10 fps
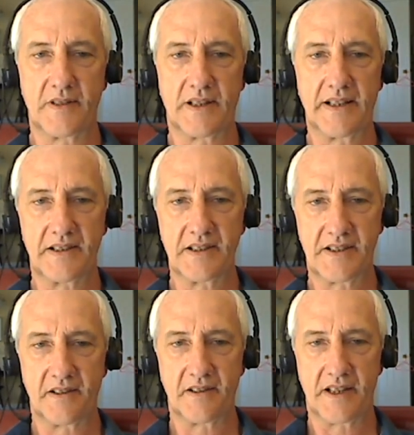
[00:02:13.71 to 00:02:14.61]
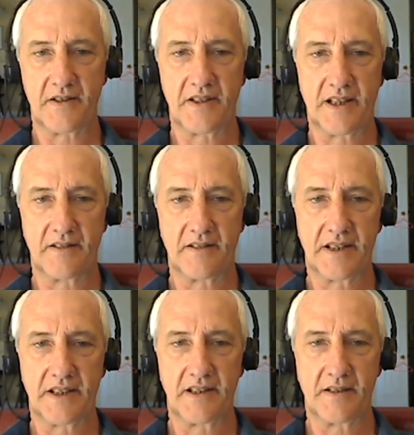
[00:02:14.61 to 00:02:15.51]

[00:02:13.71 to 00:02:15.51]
right to sit on that chair and tell you